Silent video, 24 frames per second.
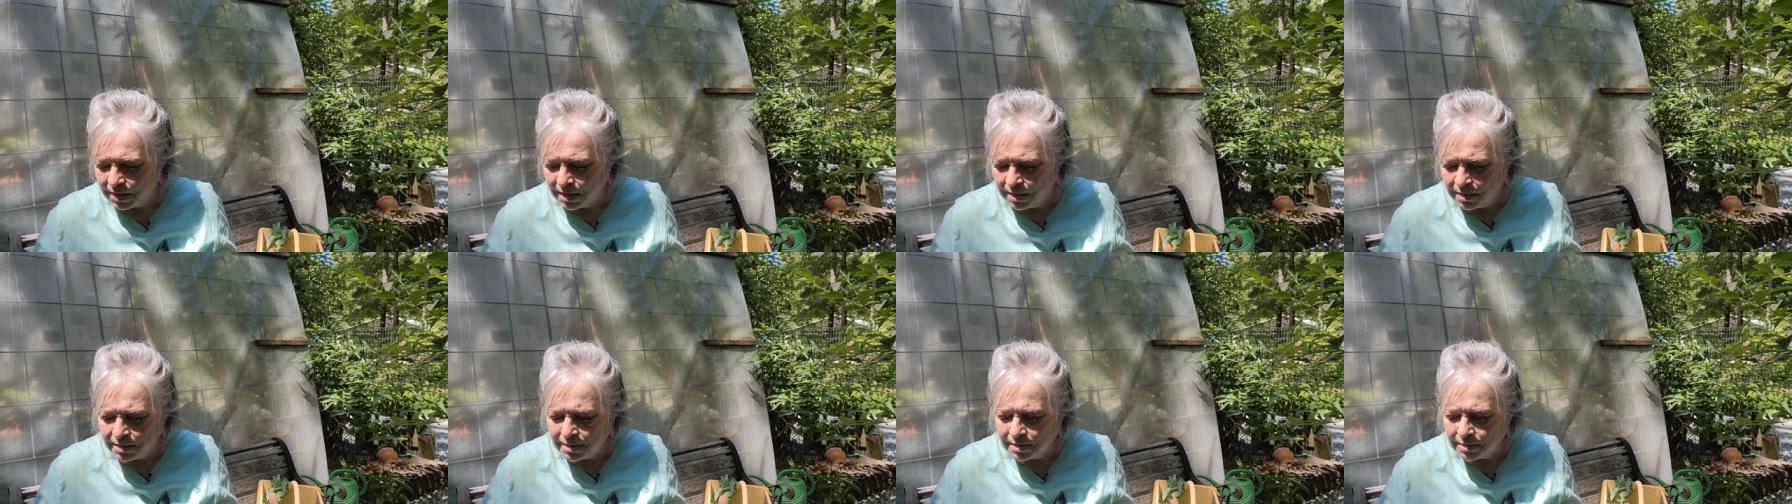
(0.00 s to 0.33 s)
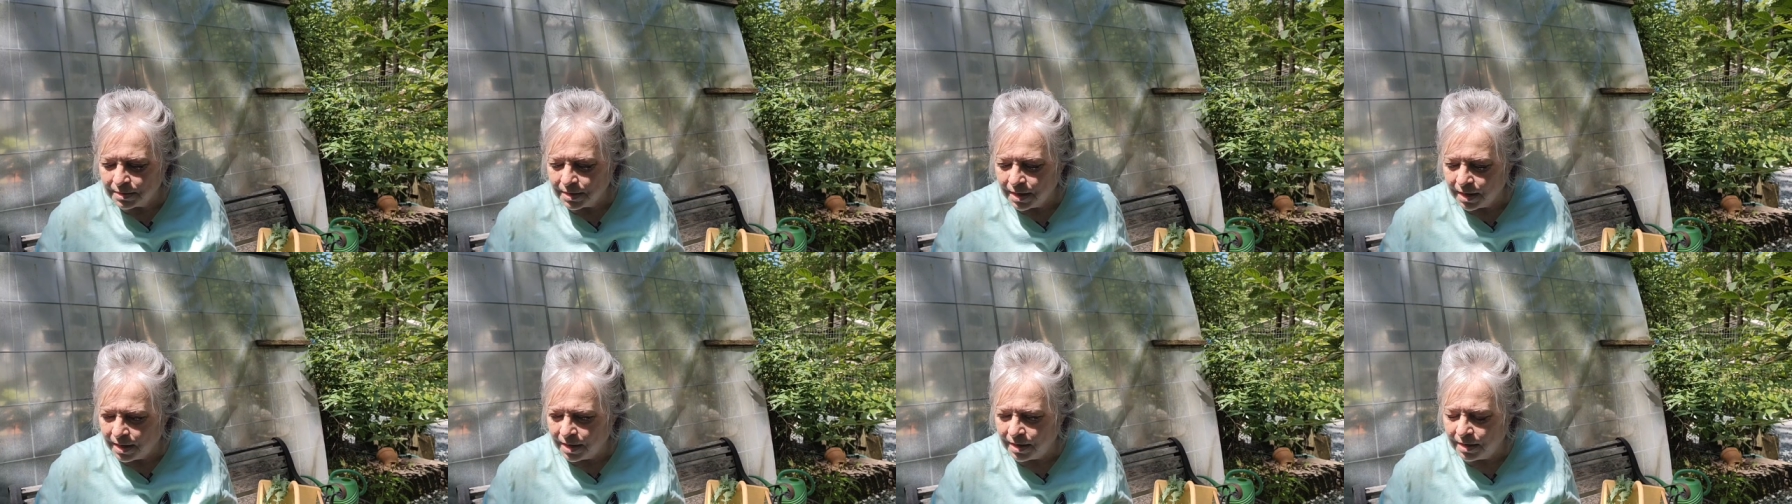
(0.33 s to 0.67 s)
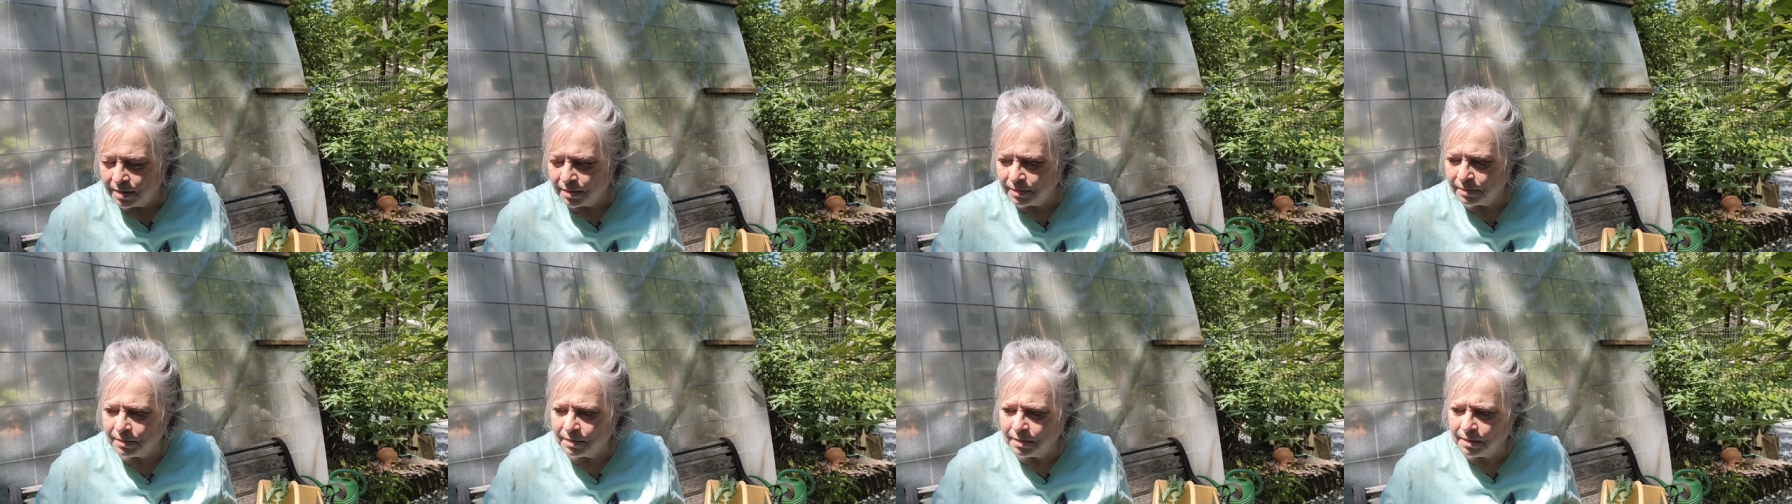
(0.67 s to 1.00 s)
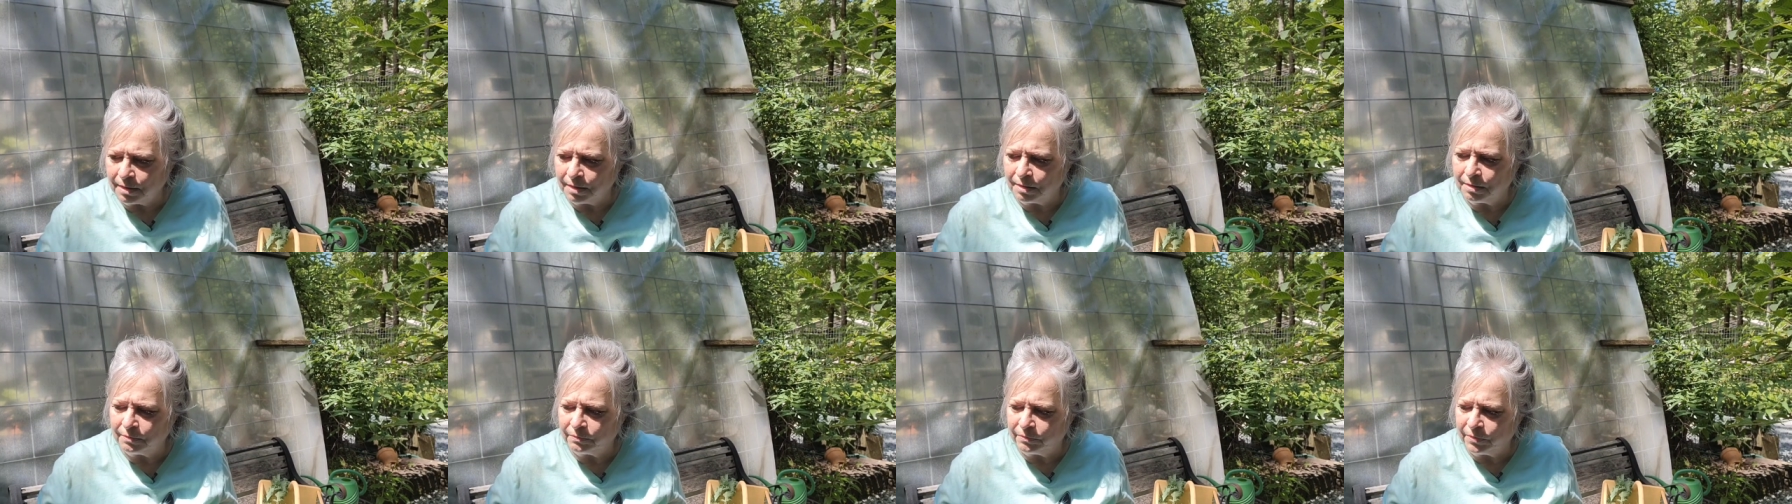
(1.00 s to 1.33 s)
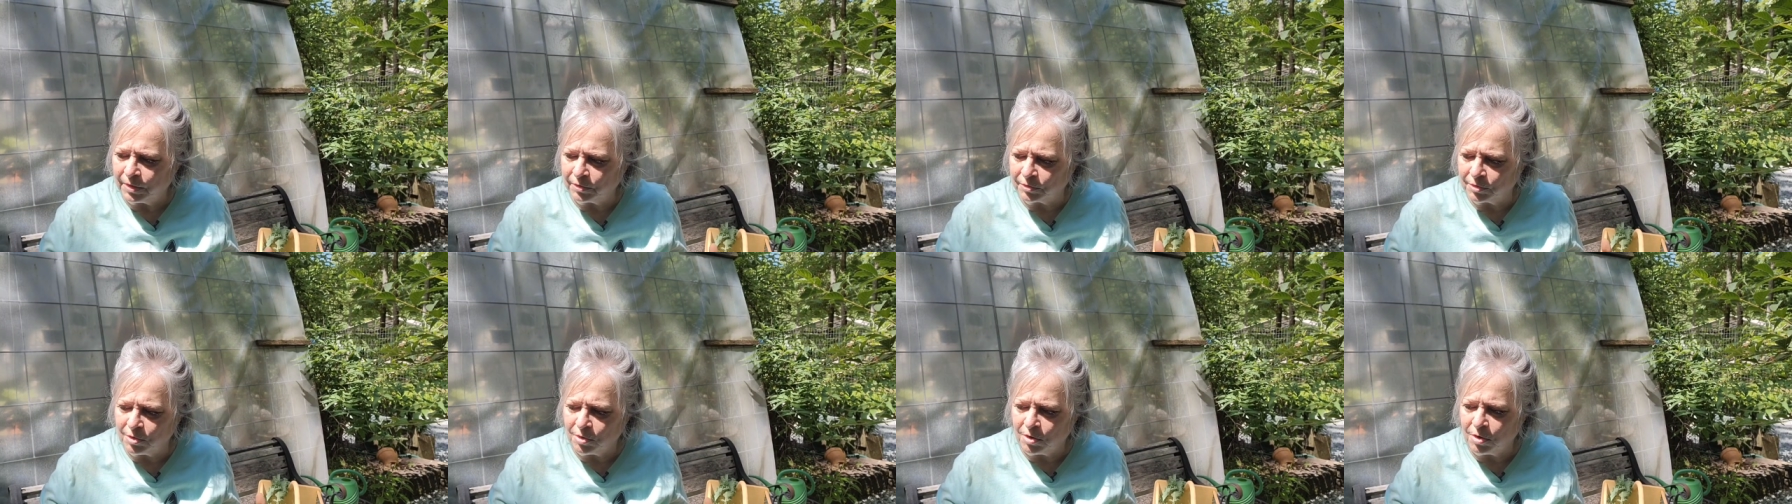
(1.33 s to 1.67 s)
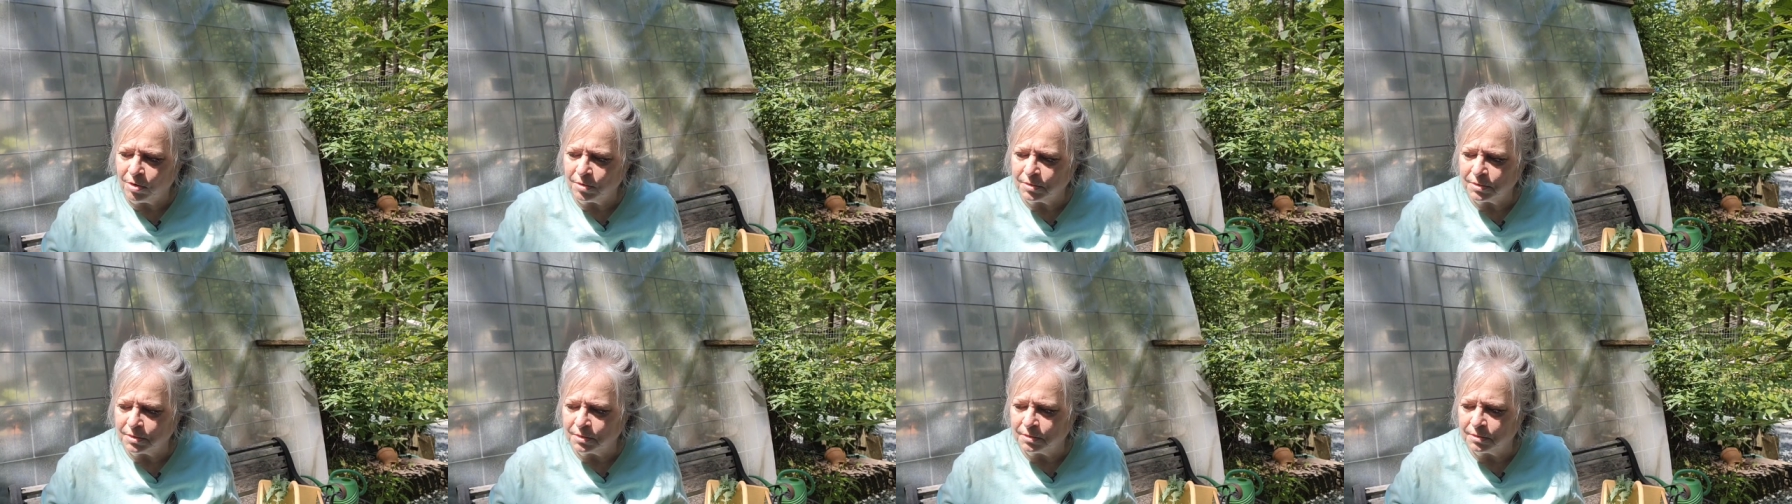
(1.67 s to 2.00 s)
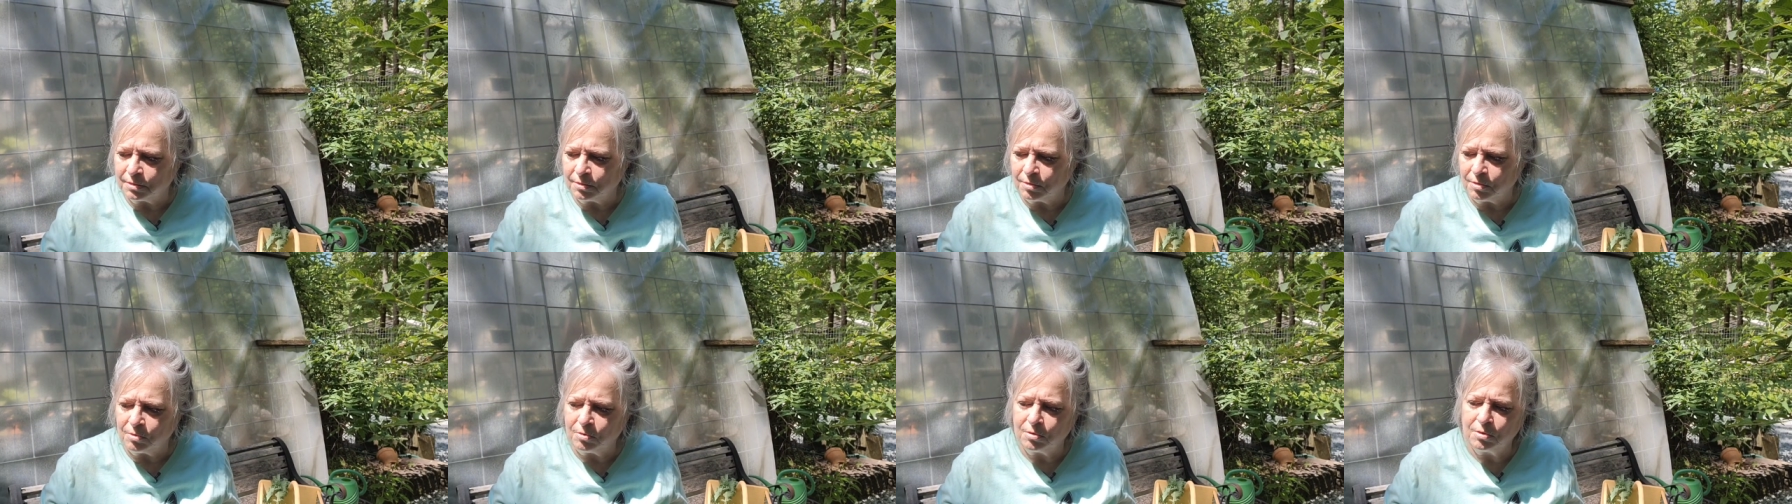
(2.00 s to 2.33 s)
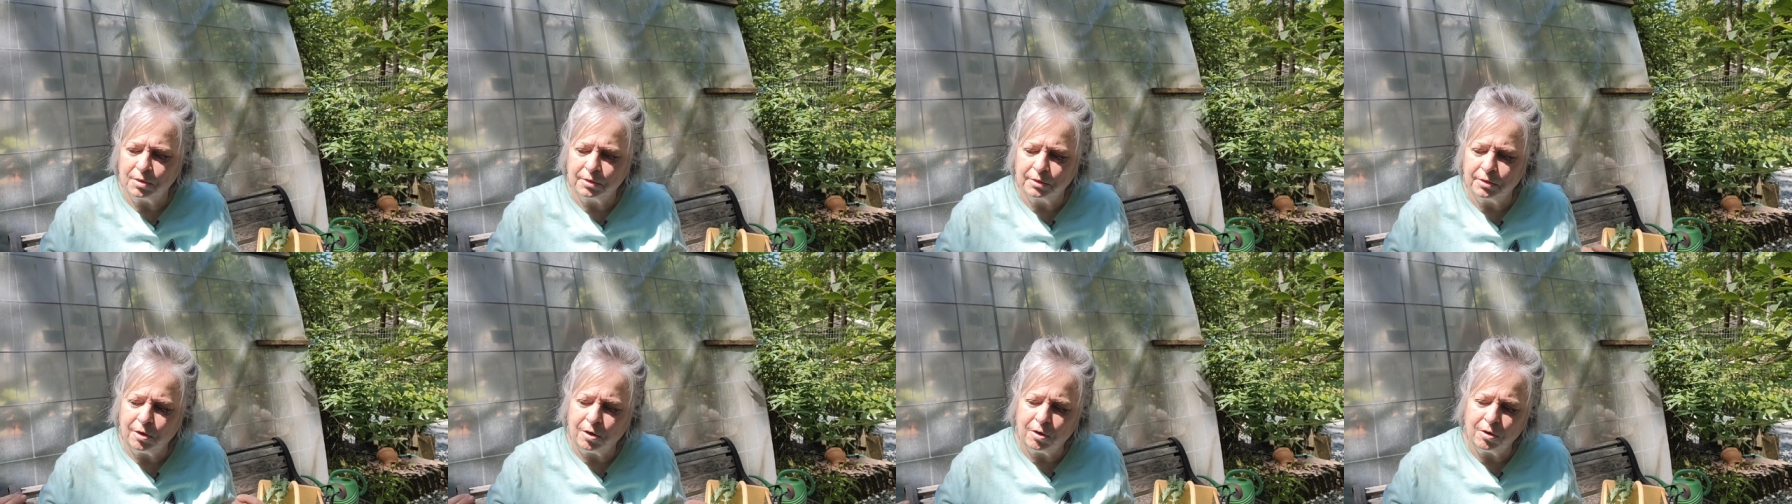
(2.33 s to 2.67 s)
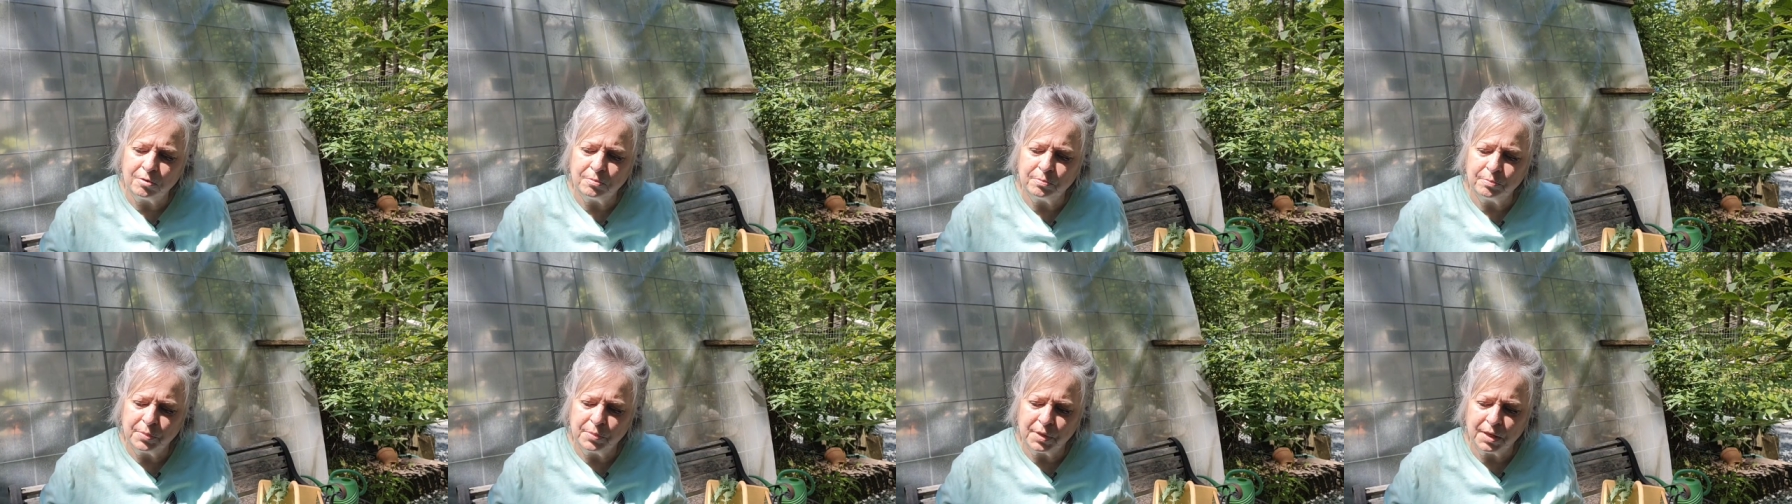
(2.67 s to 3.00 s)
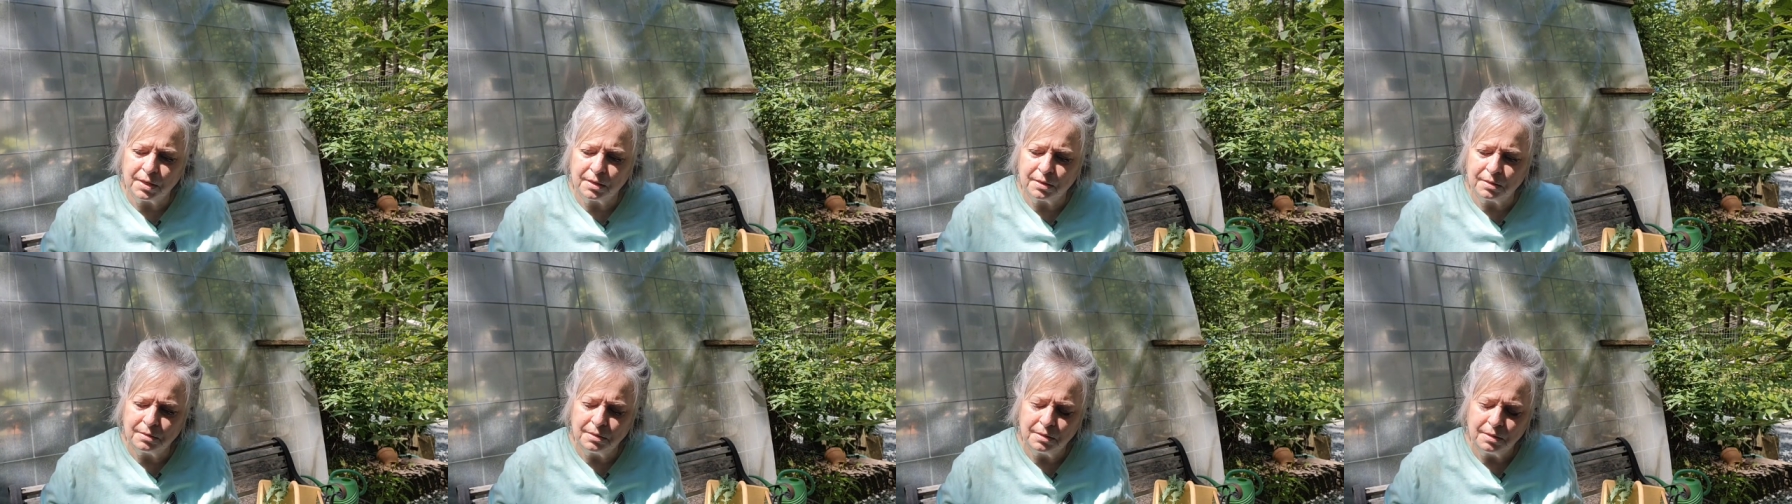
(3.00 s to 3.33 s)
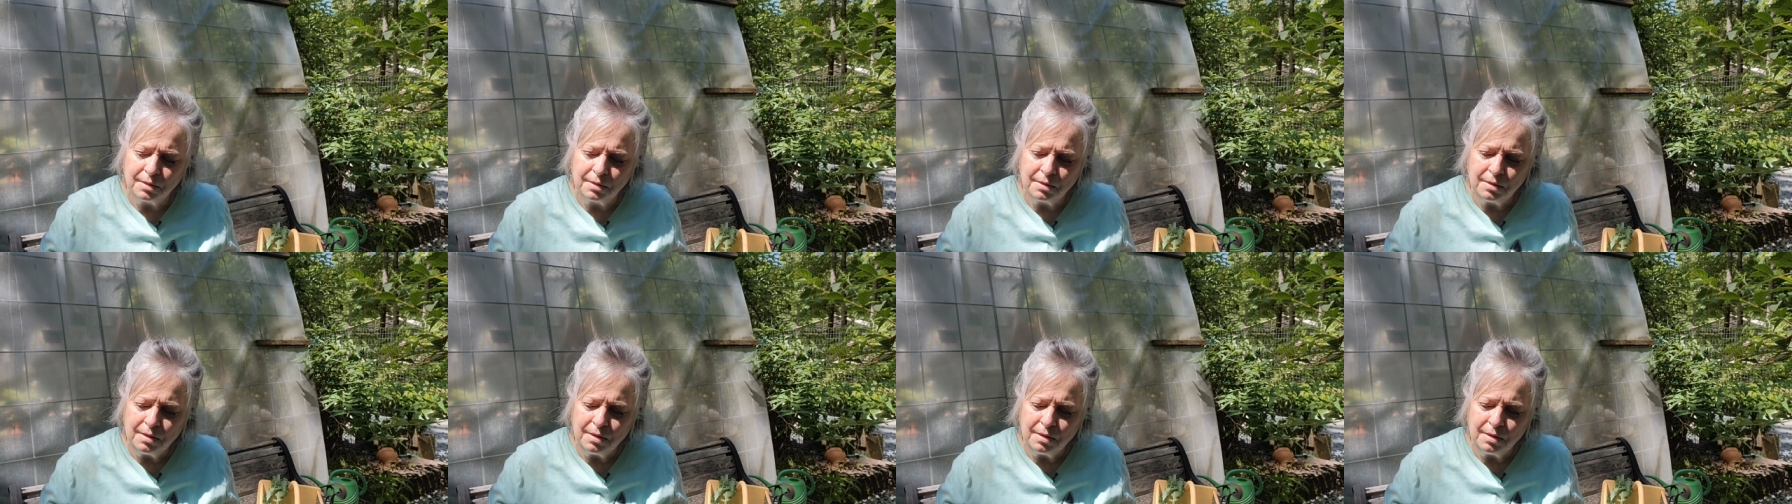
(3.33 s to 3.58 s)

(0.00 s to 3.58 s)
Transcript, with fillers: any kind of a garden or a garden bed